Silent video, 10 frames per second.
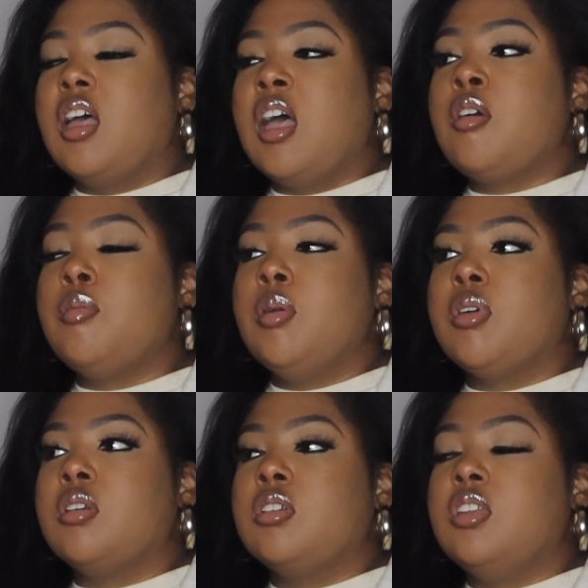I
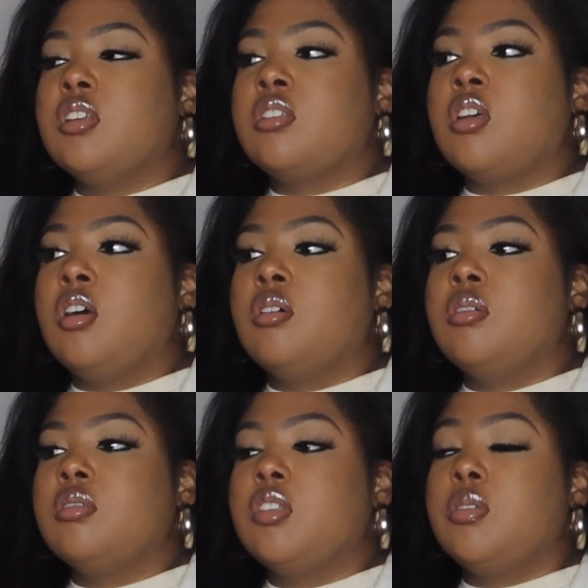remember years
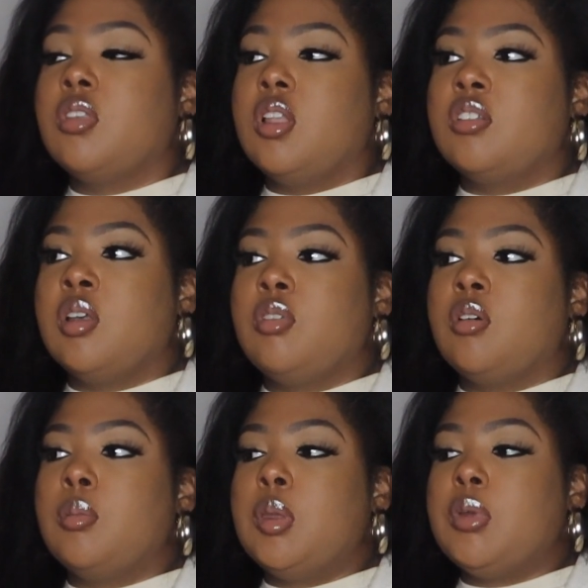ago, this was a long time
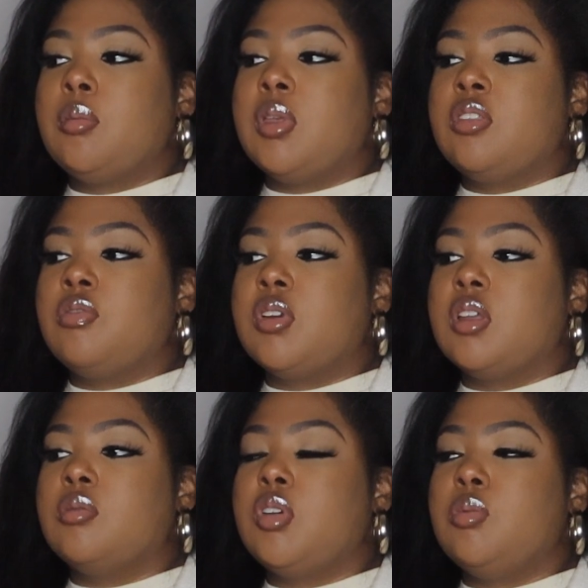ago, but me and my best
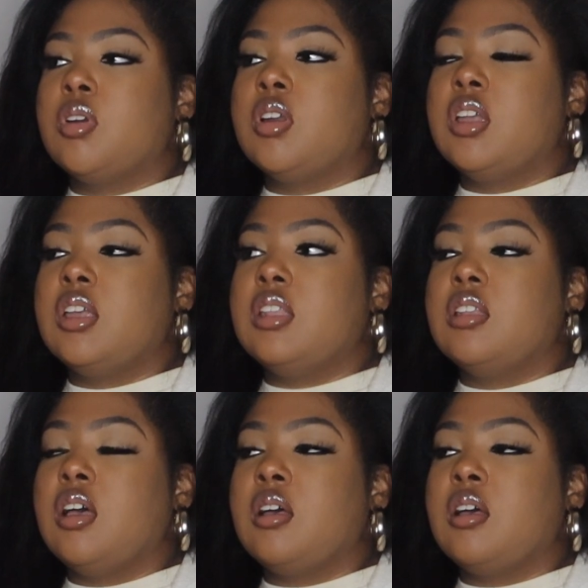friend, we were in,